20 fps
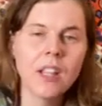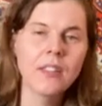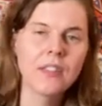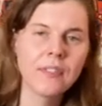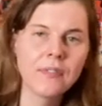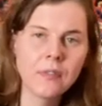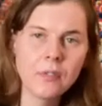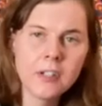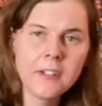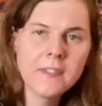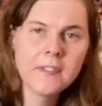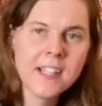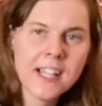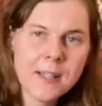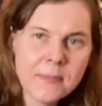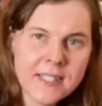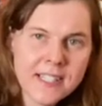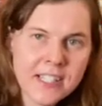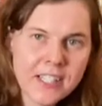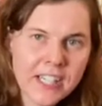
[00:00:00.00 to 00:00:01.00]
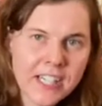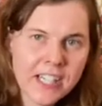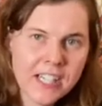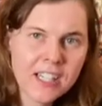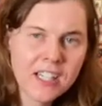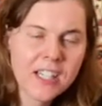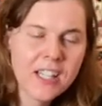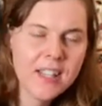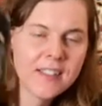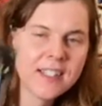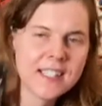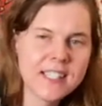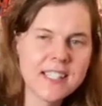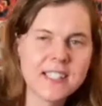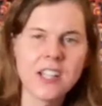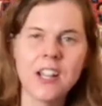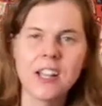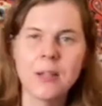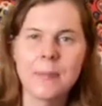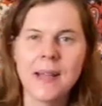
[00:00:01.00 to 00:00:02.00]
the Four of Cups here, this
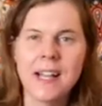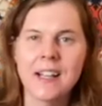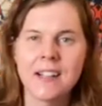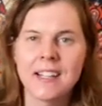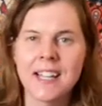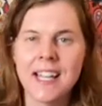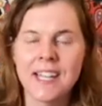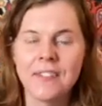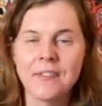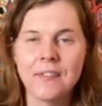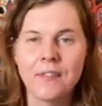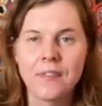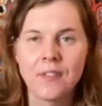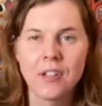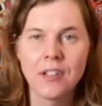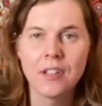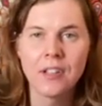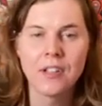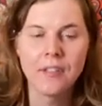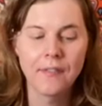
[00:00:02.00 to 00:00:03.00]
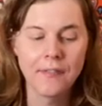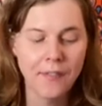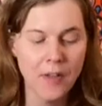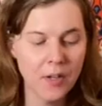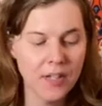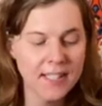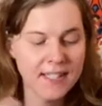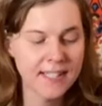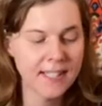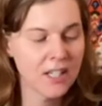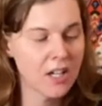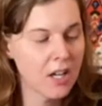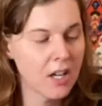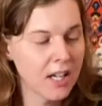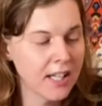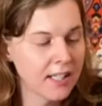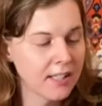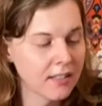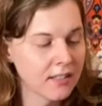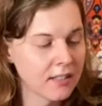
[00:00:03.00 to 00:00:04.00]
is all about kind of focusing
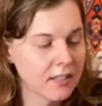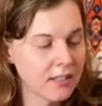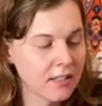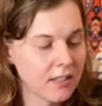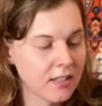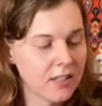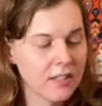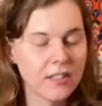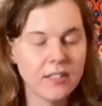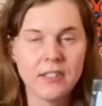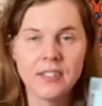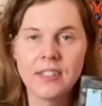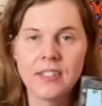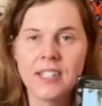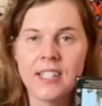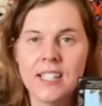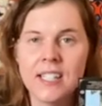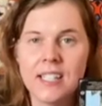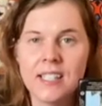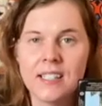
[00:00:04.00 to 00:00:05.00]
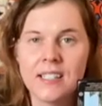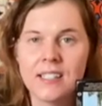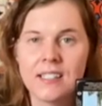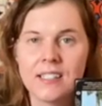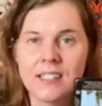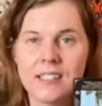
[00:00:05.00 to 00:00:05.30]
on the